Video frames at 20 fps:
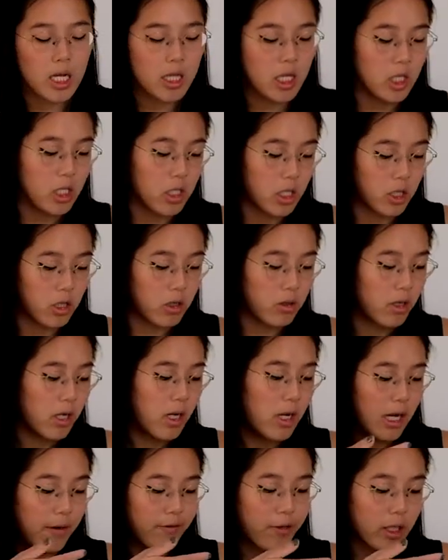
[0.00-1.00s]
and then you
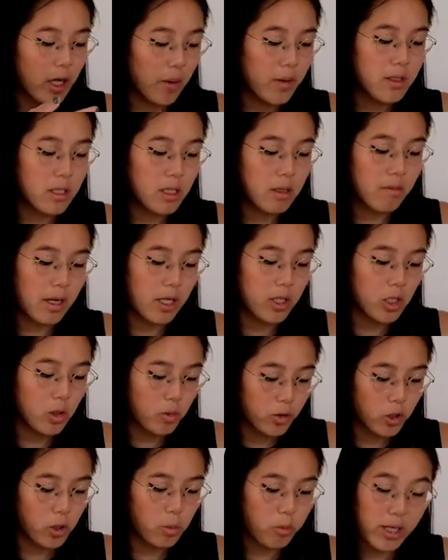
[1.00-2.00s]
have to go into the menu,
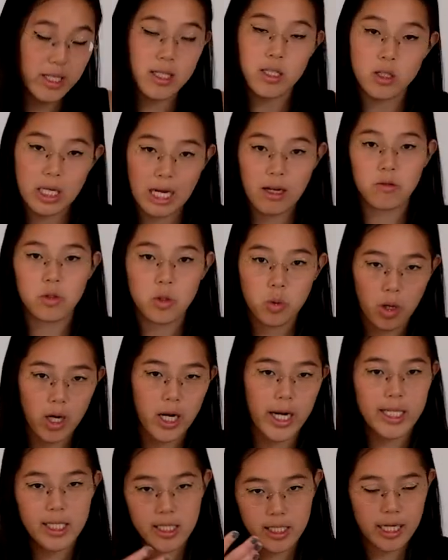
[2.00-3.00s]
and you press down
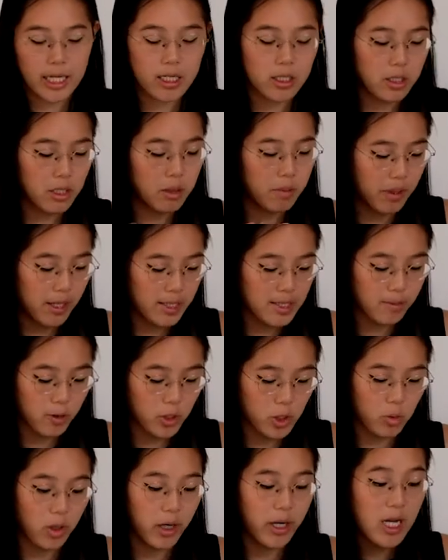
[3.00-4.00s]
twice to get into the burst mode
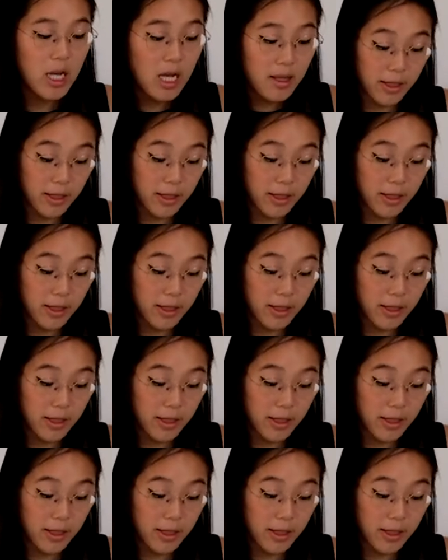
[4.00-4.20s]
you want.